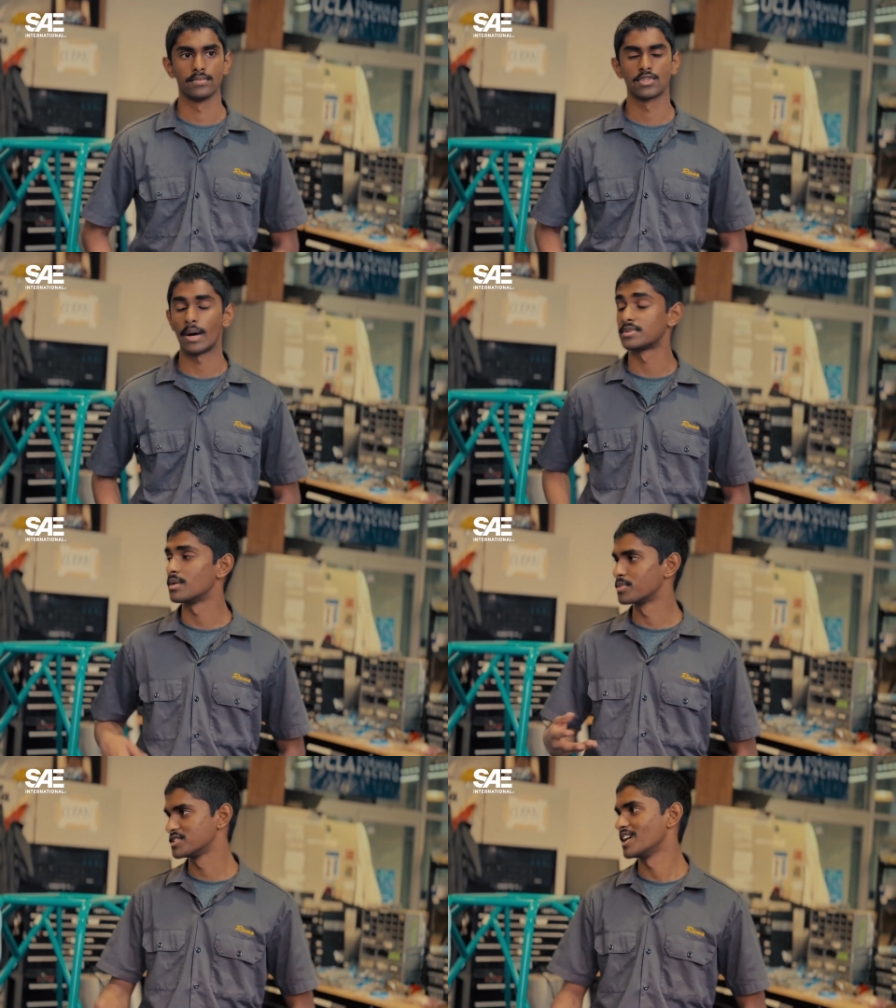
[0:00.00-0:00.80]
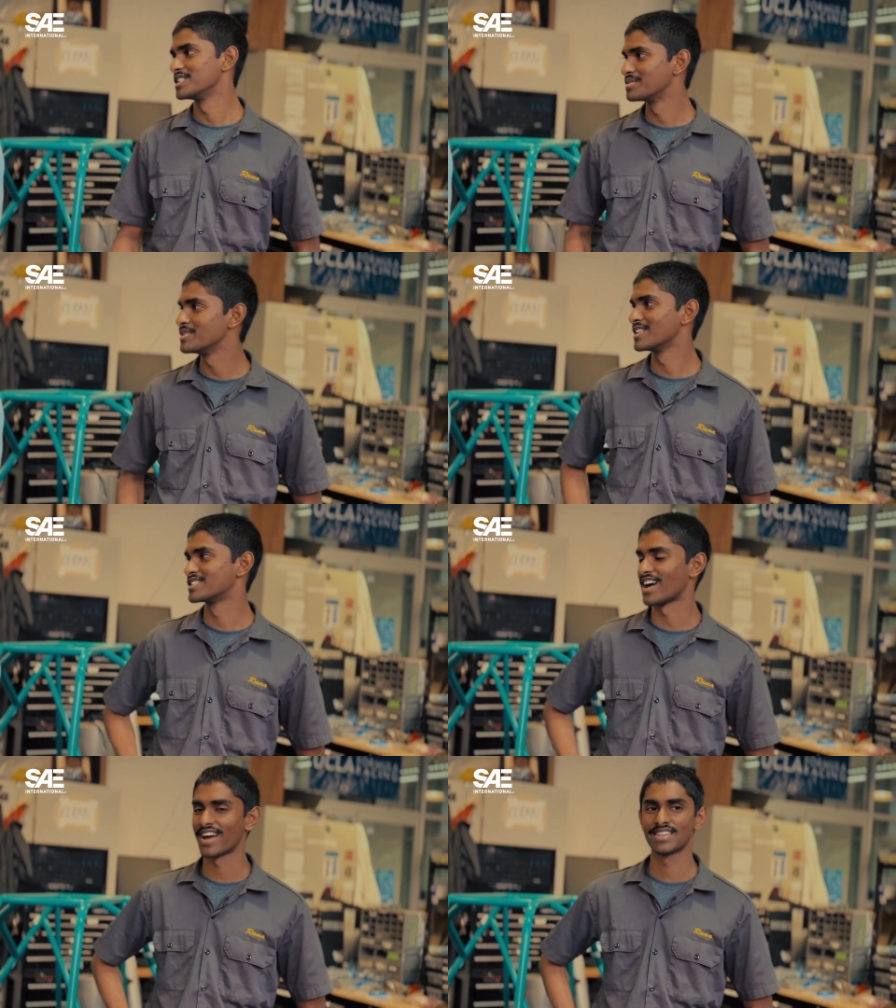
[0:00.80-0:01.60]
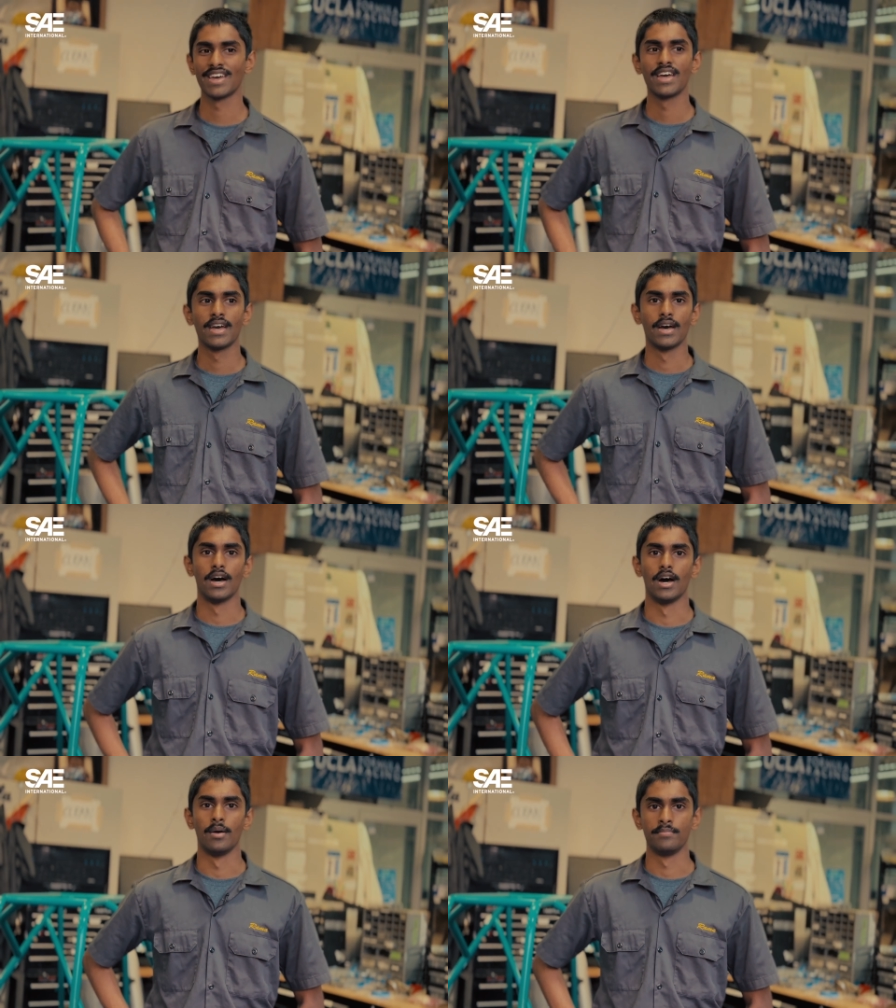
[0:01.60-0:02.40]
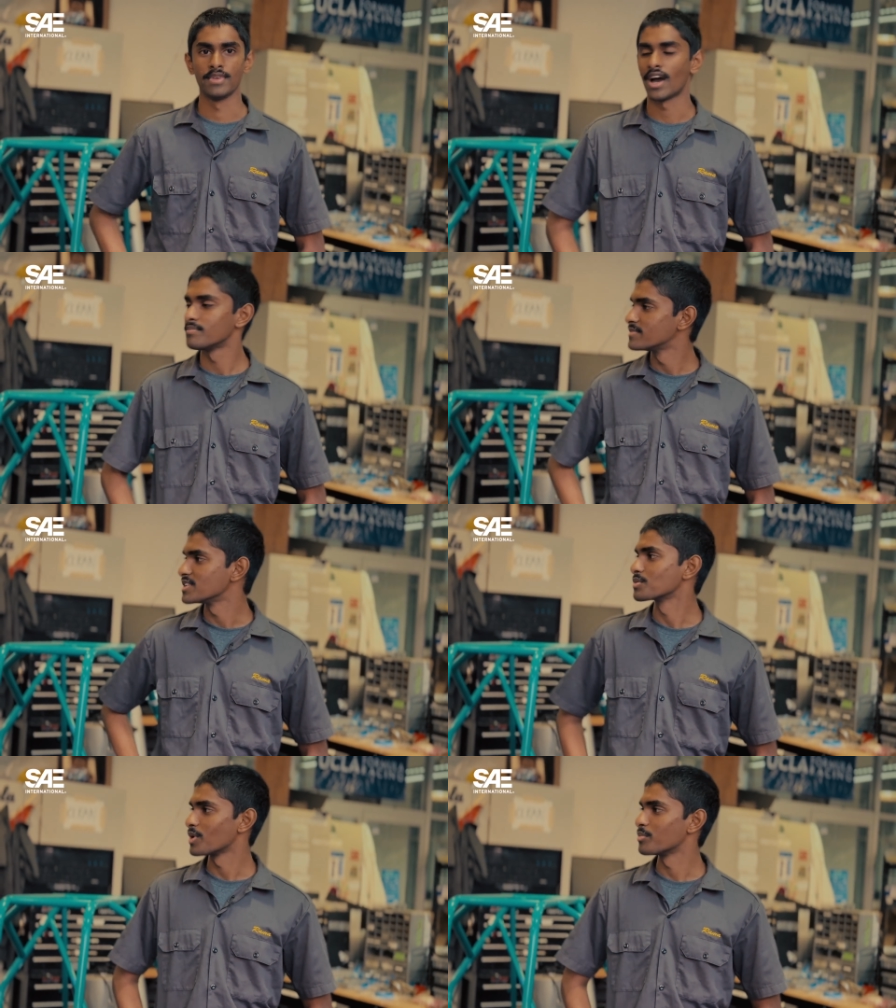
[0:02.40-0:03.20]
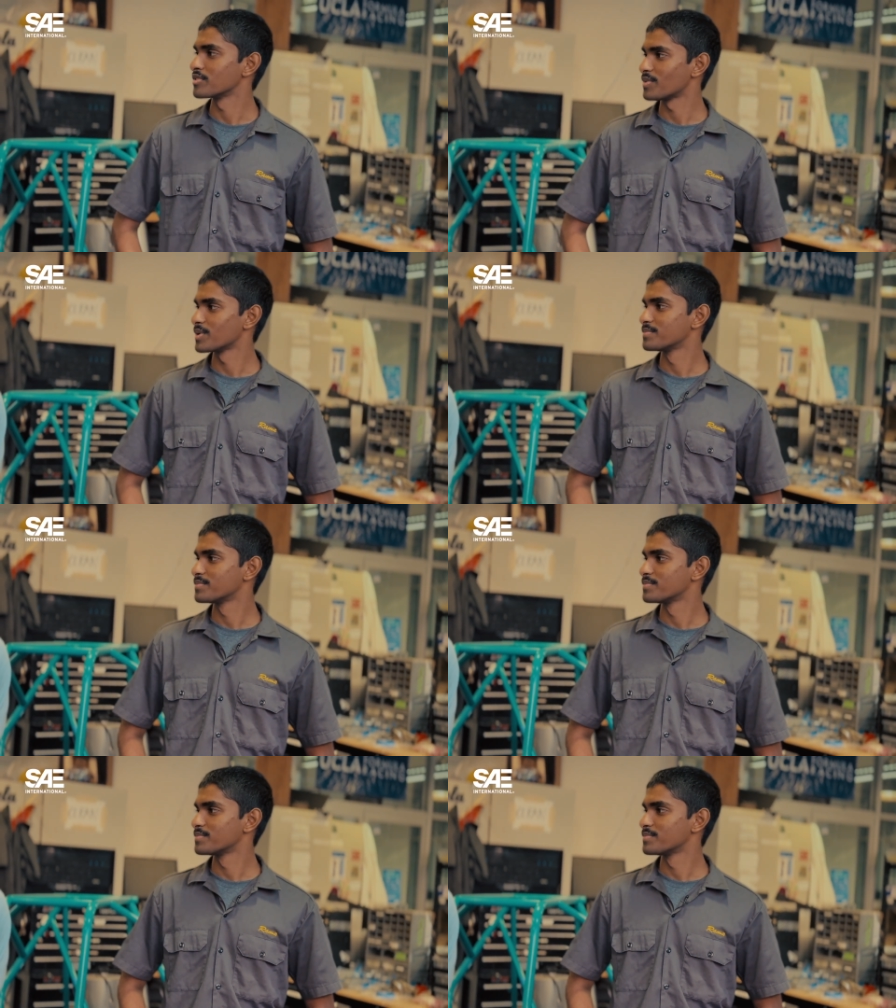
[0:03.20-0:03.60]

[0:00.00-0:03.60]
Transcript: top 10% to be exact. Um, yeah, that's what we're hoping for.